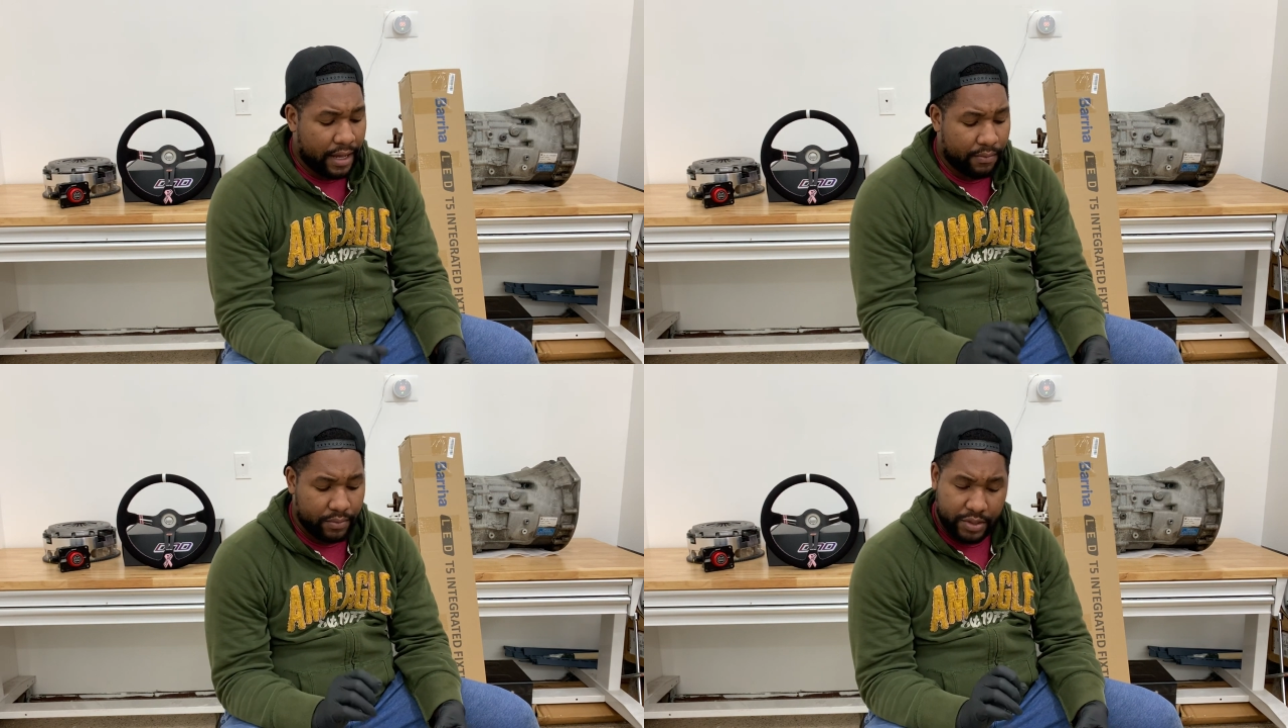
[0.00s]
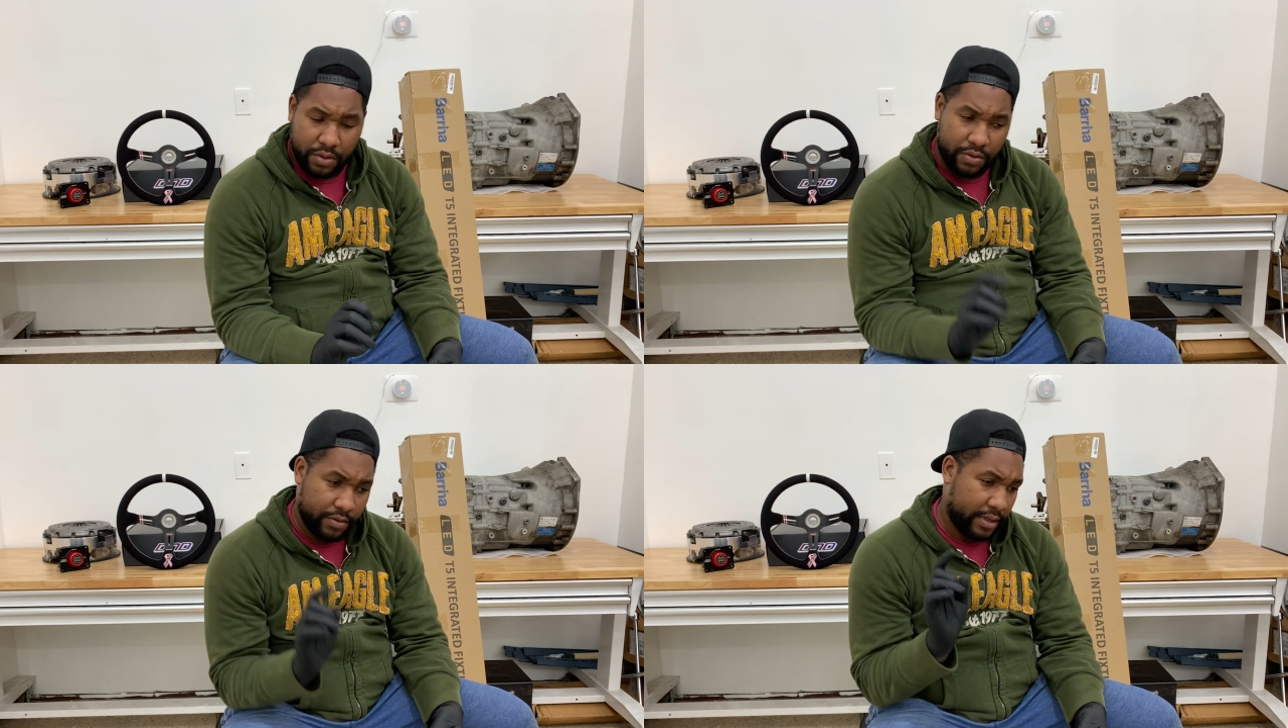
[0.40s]
So
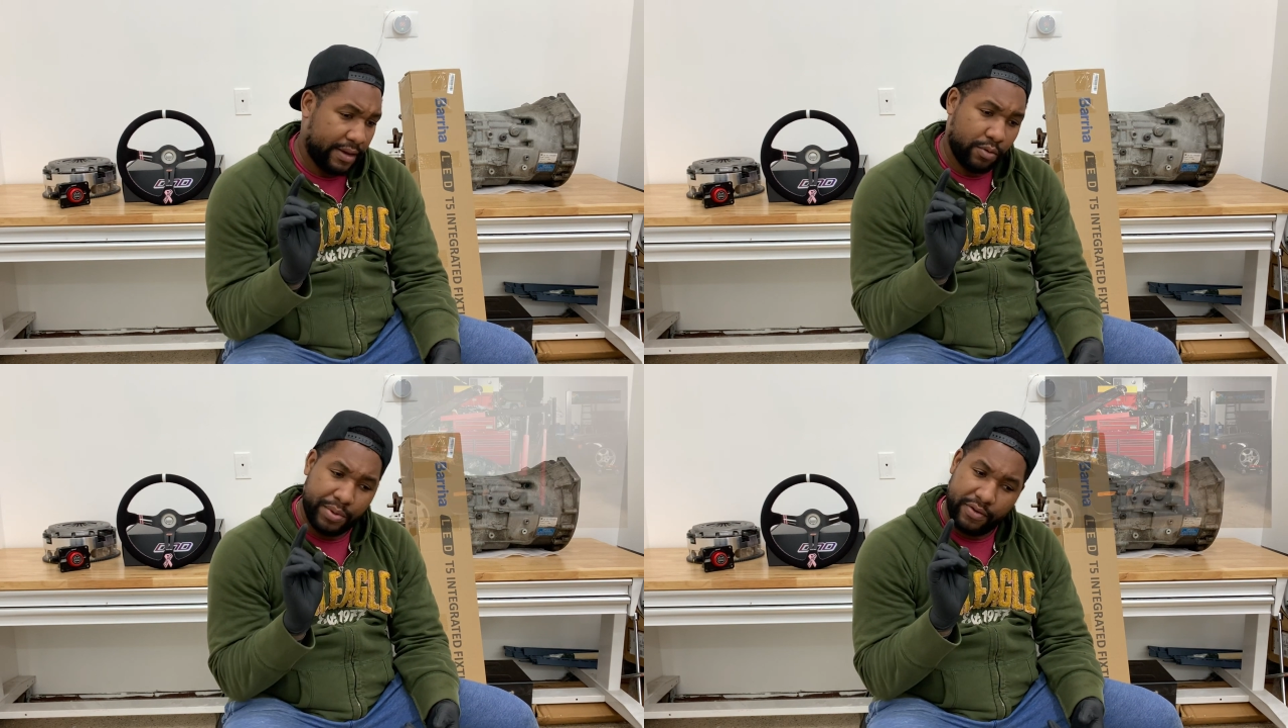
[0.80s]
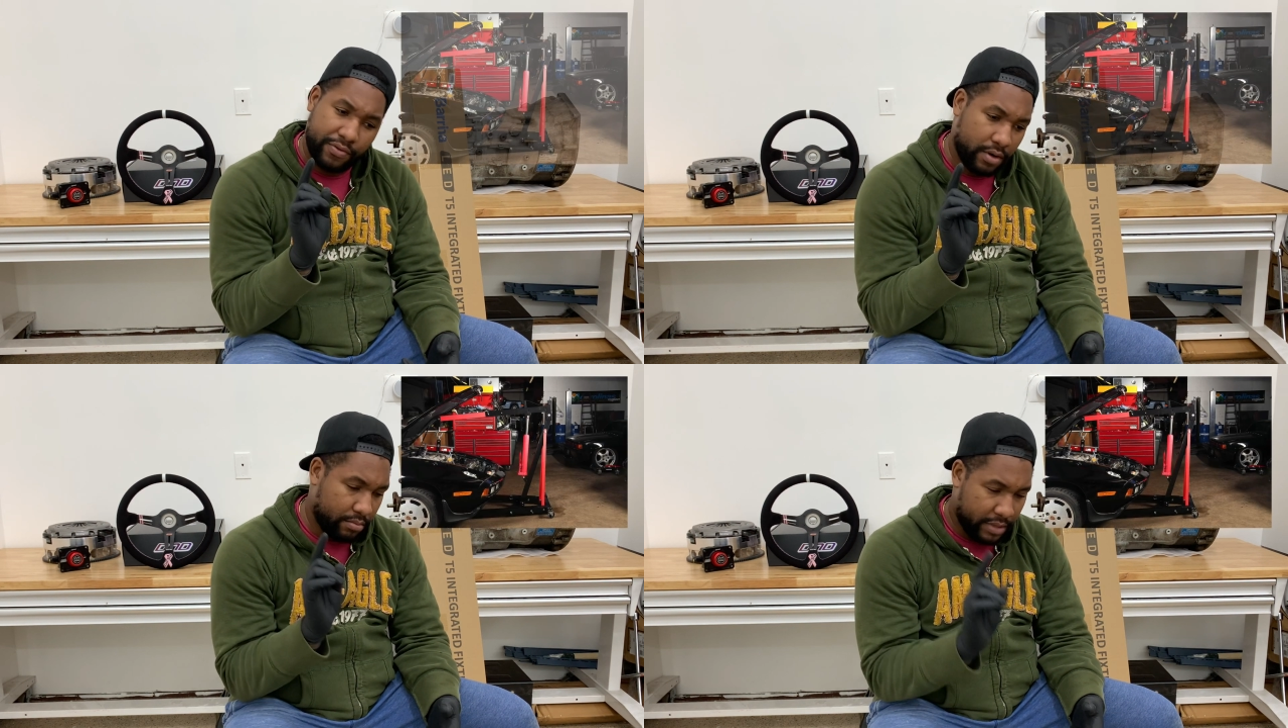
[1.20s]
that will be
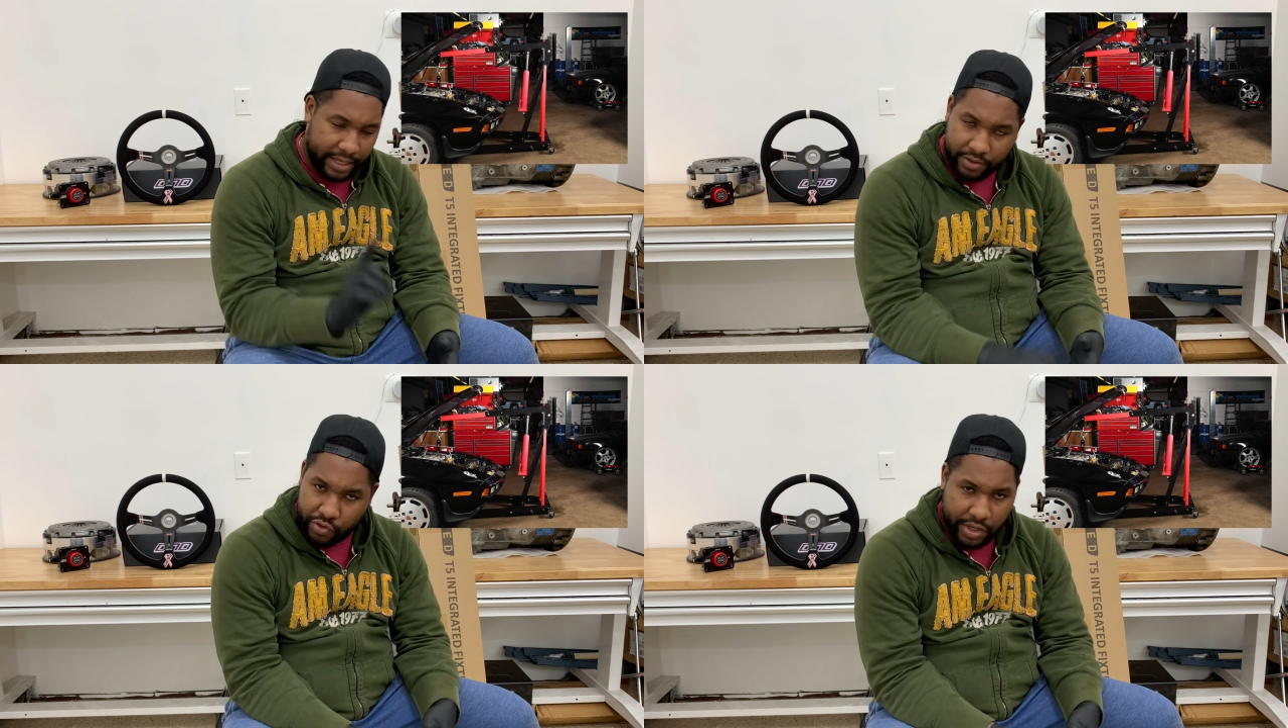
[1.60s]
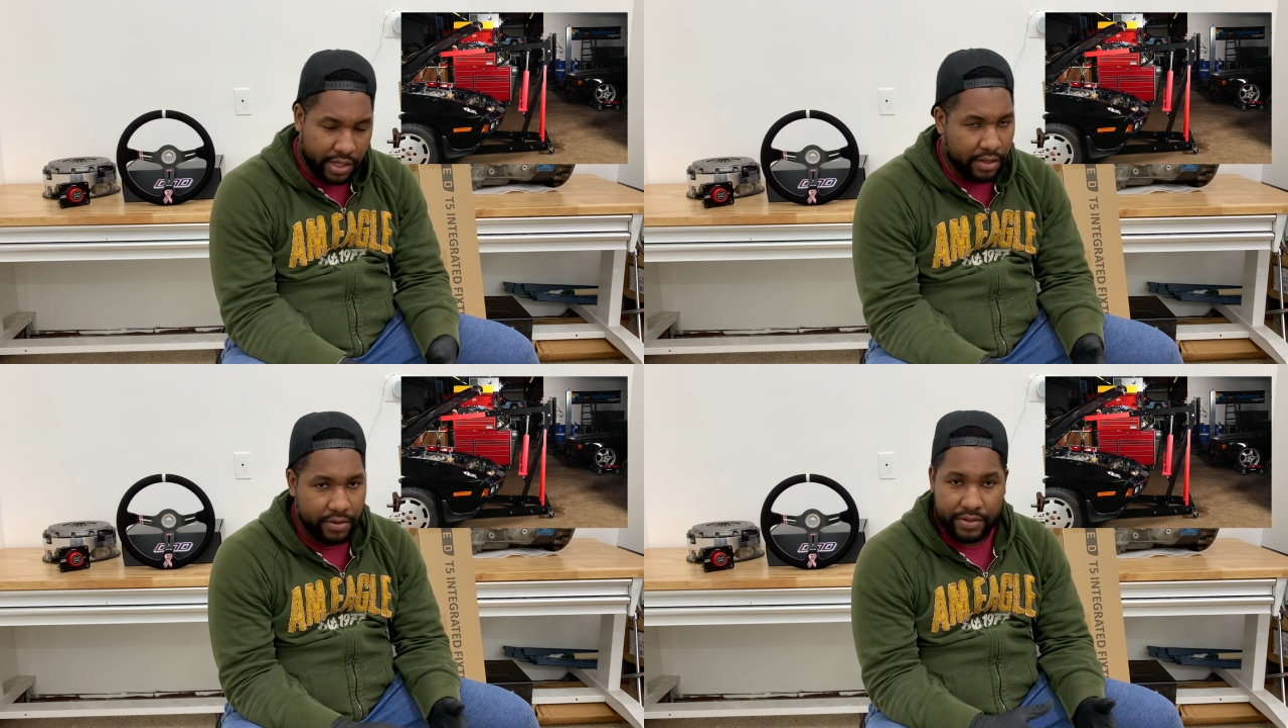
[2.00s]
from like
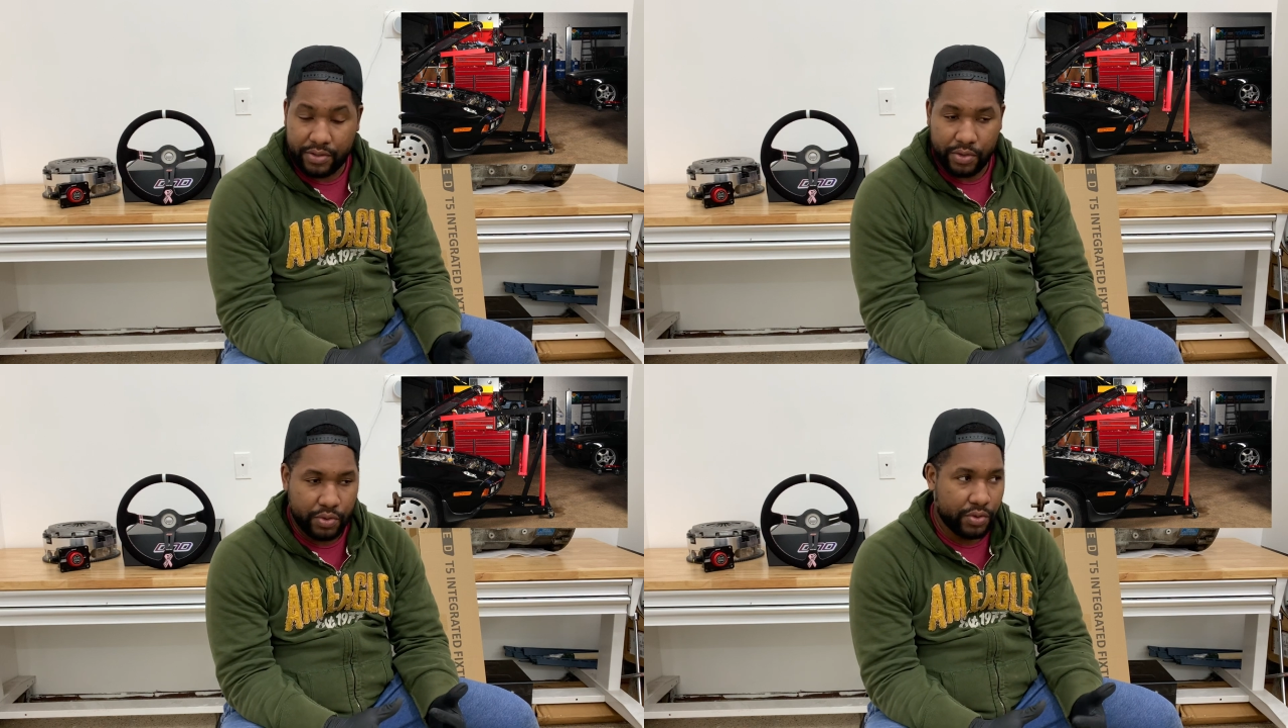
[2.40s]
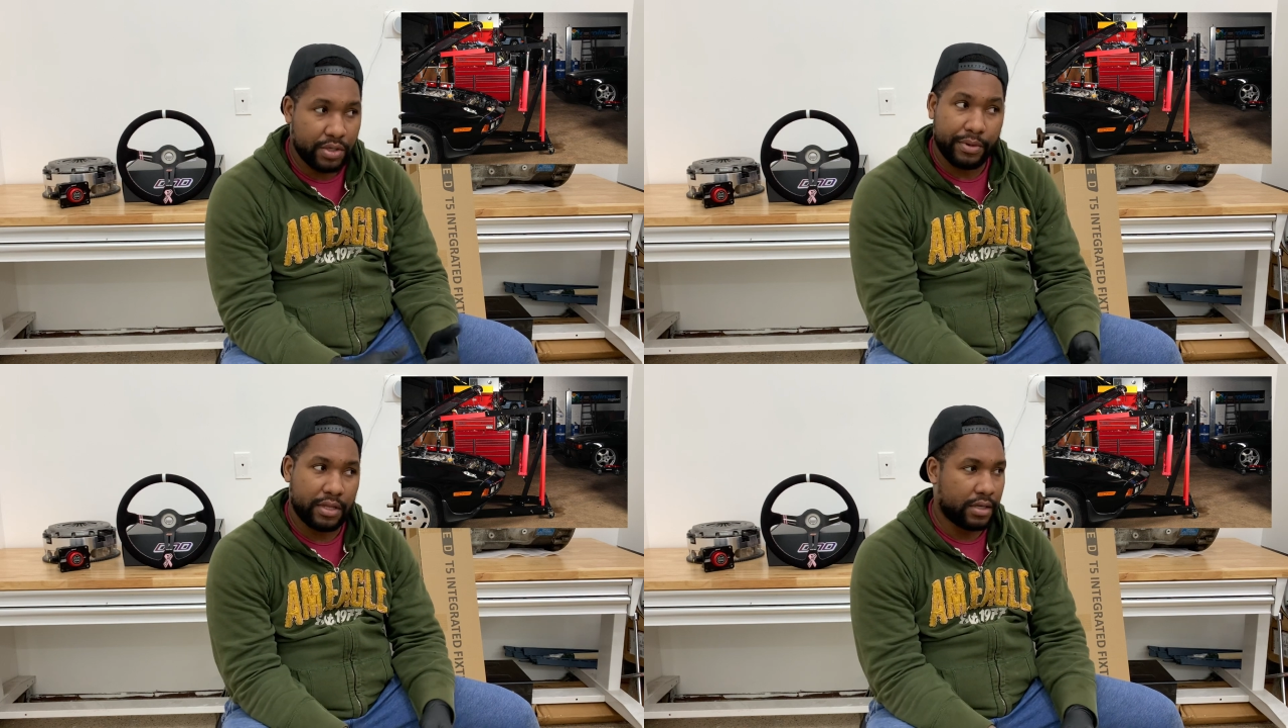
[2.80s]
drills to some
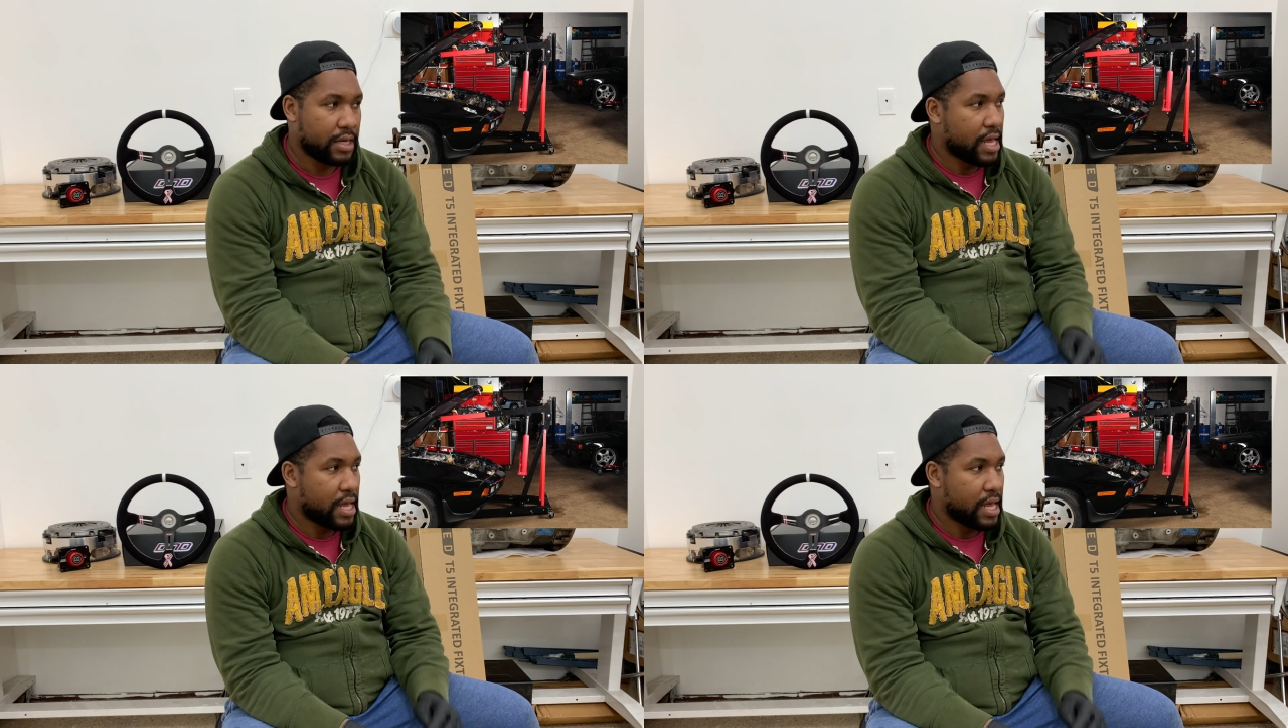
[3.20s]
of the,